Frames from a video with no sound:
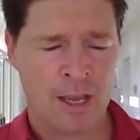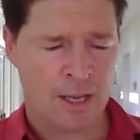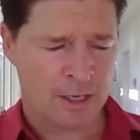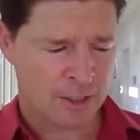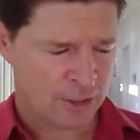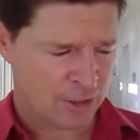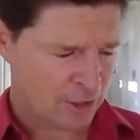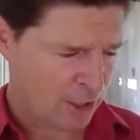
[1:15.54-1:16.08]

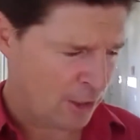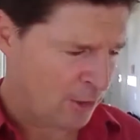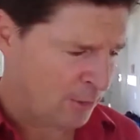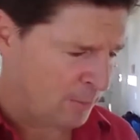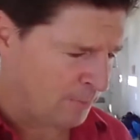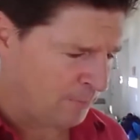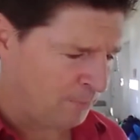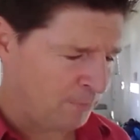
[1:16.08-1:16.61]
So,
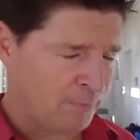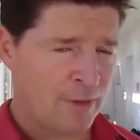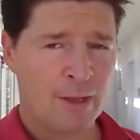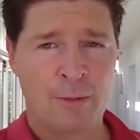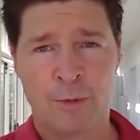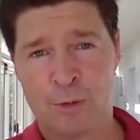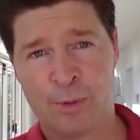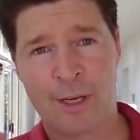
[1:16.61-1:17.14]

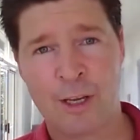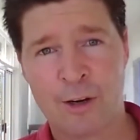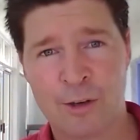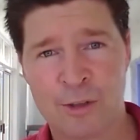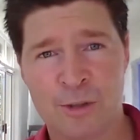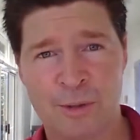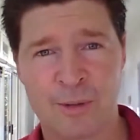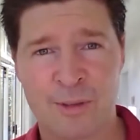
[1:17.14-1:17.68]
which we get
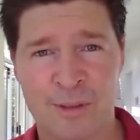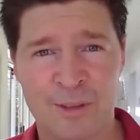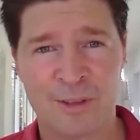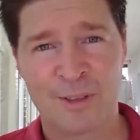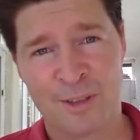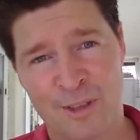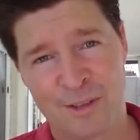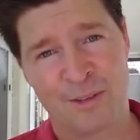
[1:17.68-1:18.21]
onto
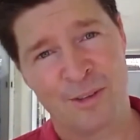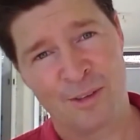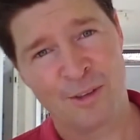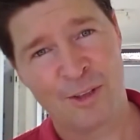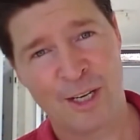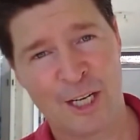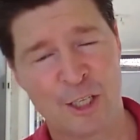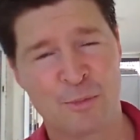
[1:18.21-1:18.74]
on the
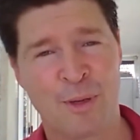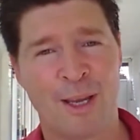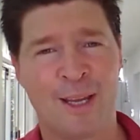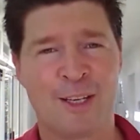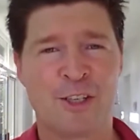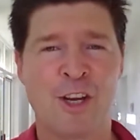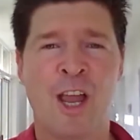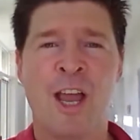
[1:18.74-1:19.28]
next page.